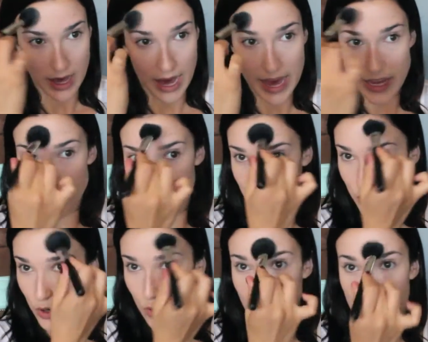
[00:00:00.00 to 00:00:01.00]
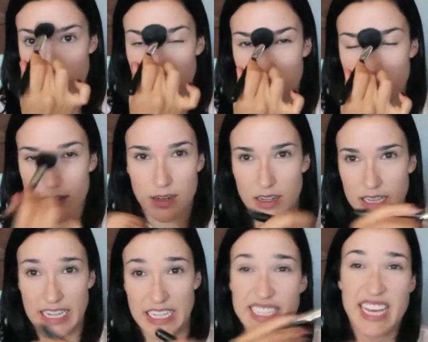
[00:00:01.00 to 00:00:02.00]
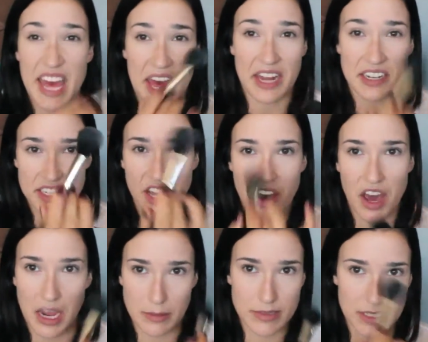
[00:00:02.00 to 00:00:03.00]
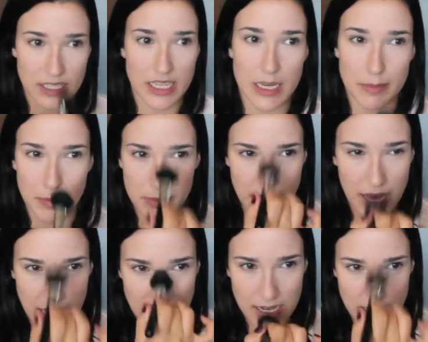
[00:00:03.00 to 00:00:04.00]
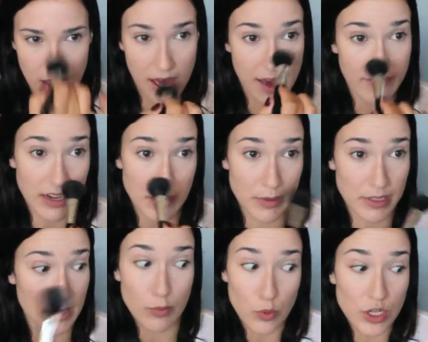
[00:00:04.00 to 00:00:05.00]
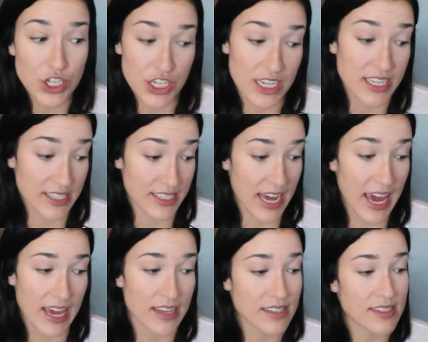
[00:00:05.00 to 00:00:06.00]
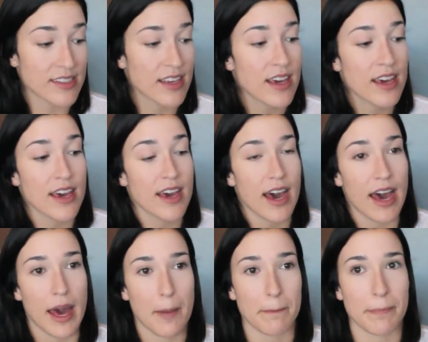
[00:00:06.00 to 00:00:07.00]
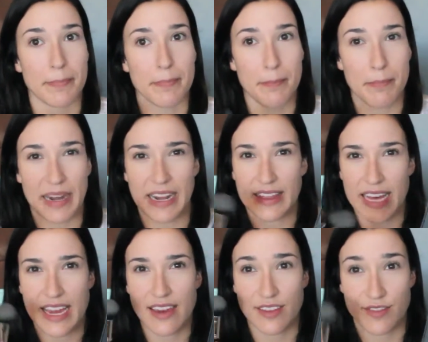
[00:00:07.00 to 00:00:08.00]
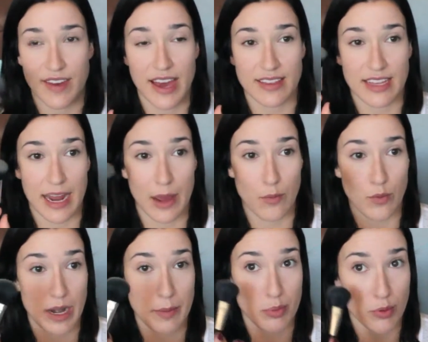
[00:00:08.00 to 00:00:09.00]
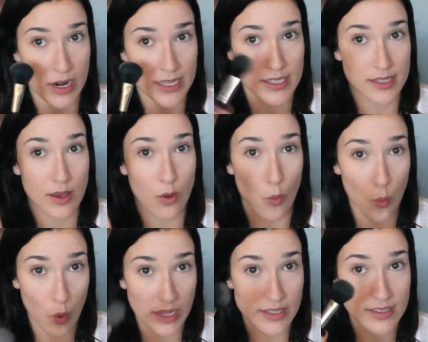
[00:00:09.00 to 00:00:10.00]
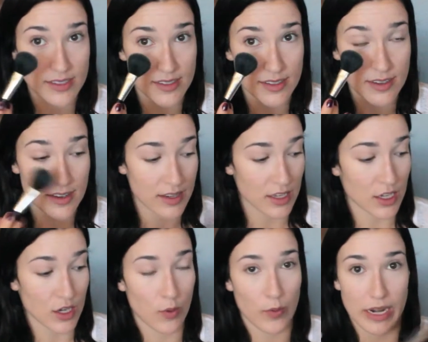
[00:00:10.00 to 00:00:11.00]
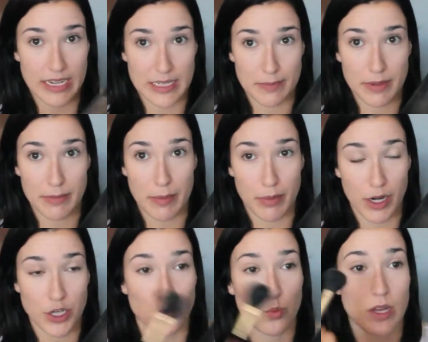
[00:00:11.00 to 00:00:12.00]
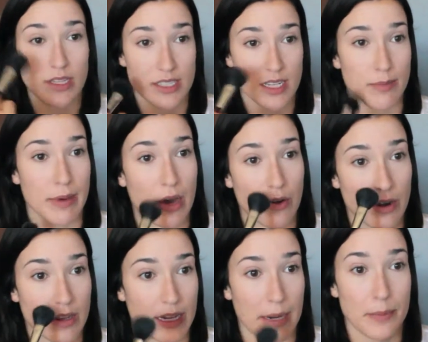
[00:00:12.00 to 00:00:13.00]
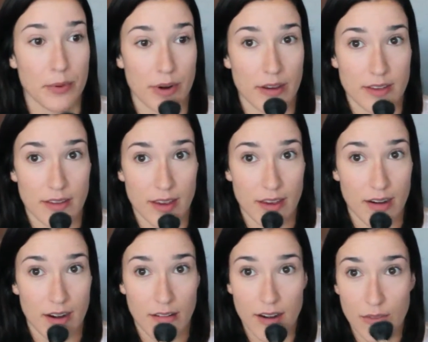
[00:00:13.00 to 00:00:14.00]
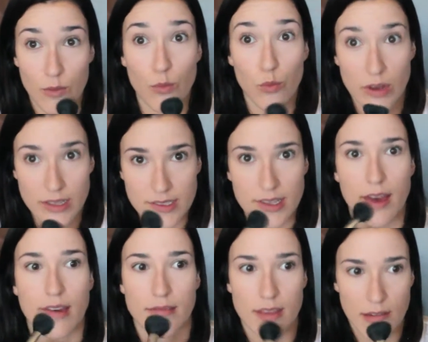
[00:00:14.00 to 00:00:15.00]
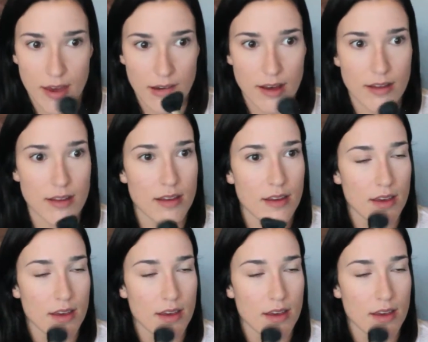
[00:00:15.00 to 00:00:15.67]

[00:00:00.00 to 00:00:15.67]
I could go in like 10 times and keep applying and not have any buildup, which is nice. But I like the fact that when I press once, you know, when I dip in my brush once to the powder and then I press it here once, I can tell,